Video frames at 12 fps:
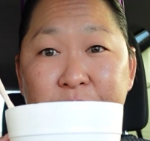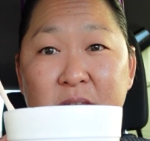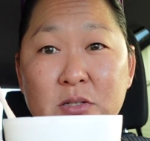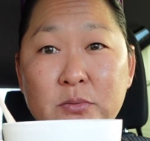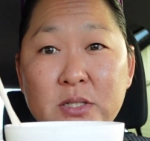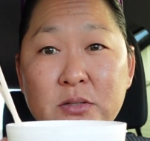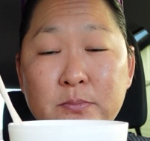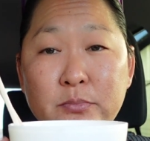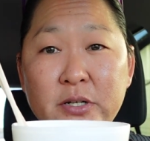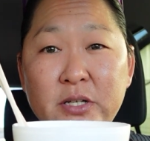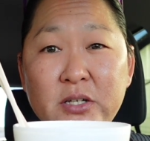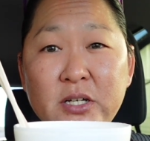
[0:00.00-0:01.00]
This was
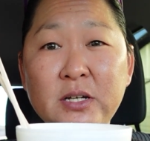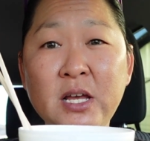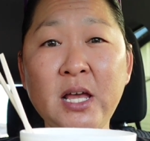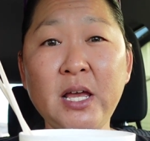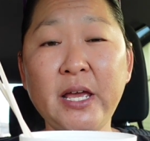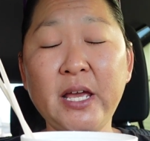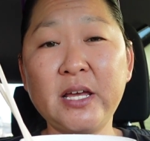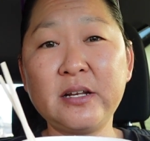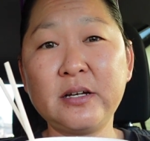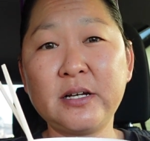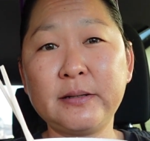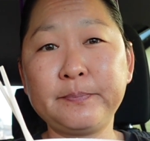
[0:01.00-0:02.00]
pretty good.
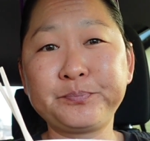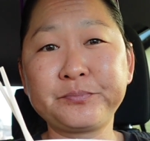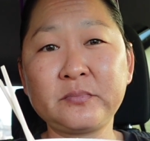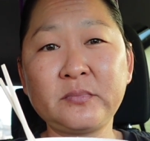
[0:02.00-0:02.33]
And